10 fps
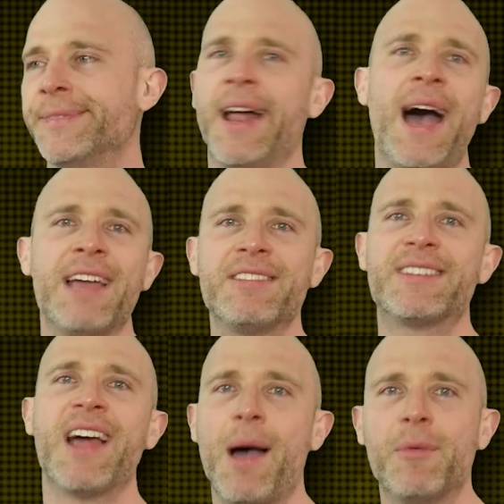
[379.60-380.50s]
and I had the
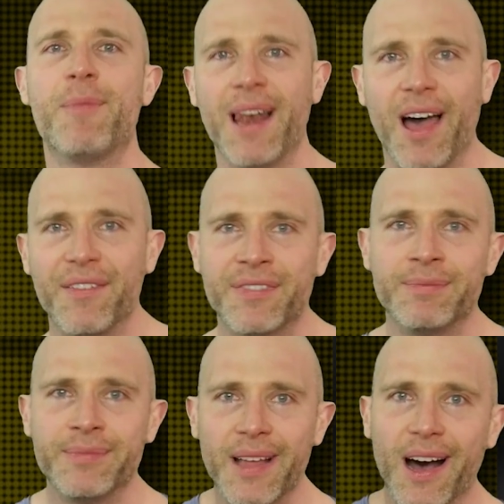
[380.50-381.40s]
time of my life
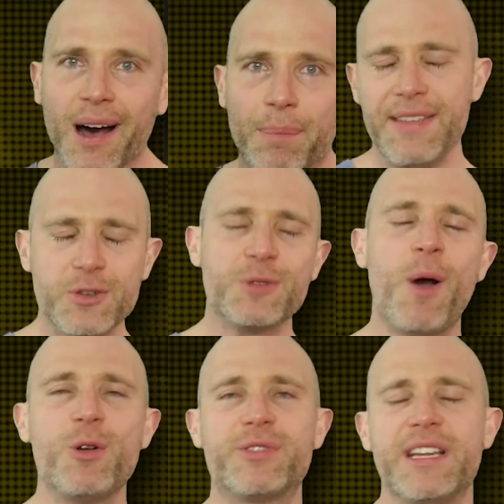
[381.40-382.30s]
up. And this was
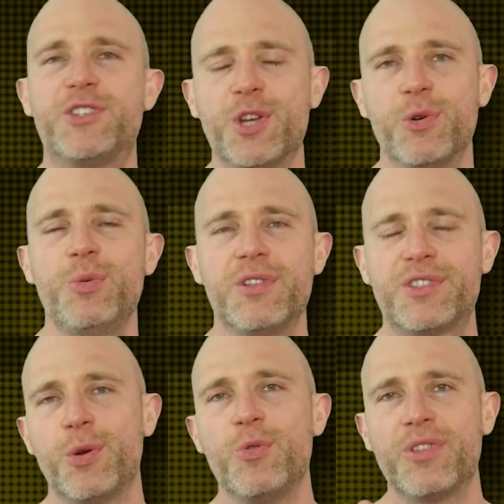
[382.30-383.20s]
mostly due
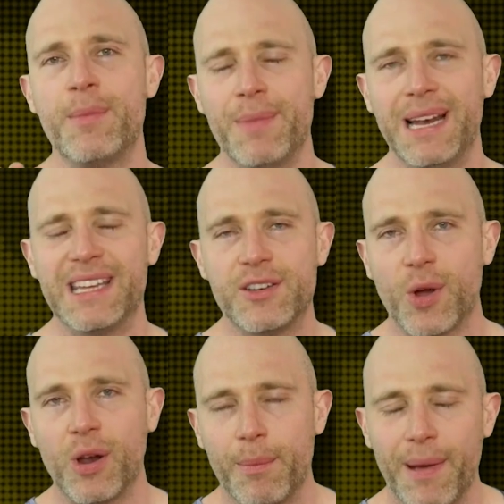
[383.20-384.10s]
to the Million
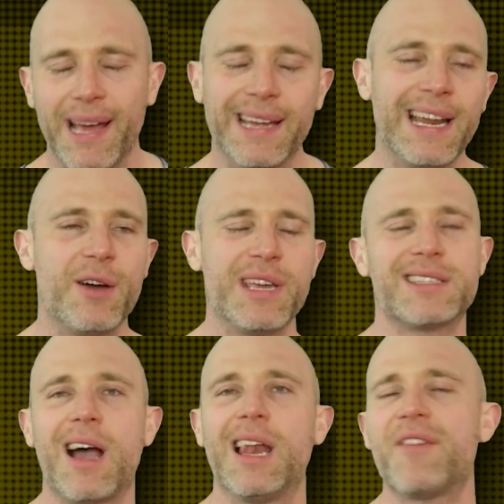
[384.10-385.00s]
Dollar Man. Now,
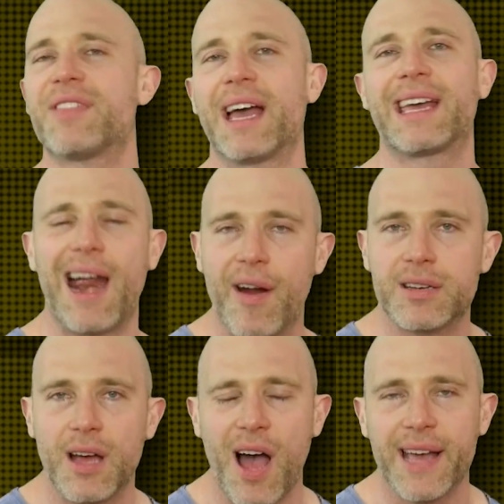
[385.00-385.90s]
yes, I love that
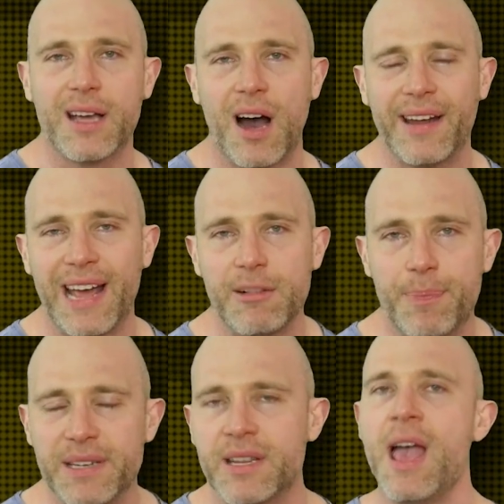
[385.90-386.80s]
character. I can't help
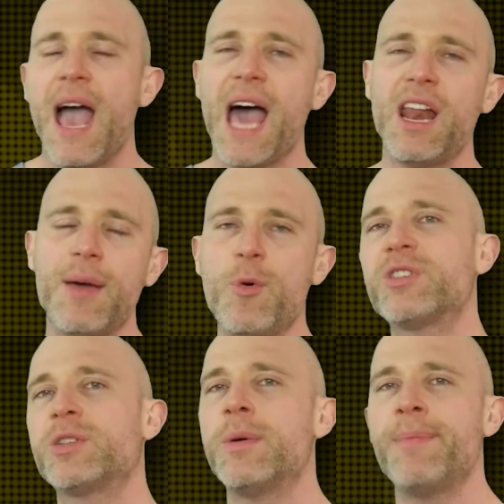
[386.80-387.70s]
it. And I'm
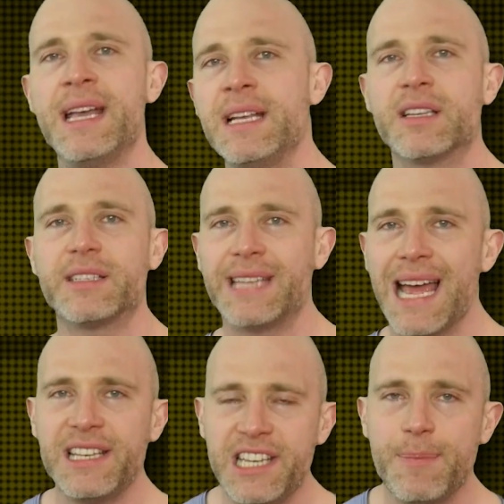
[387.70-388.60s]
also amazed that
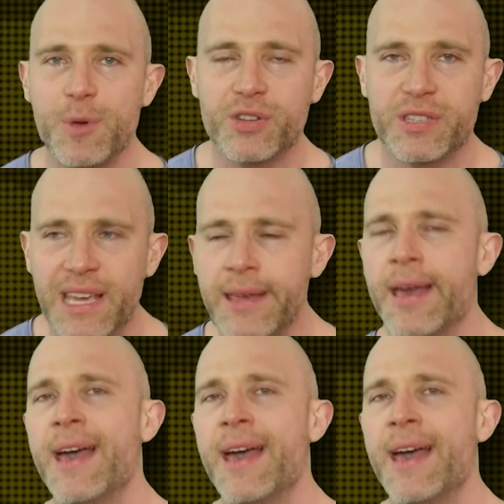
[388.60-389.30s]
Ted DiBiase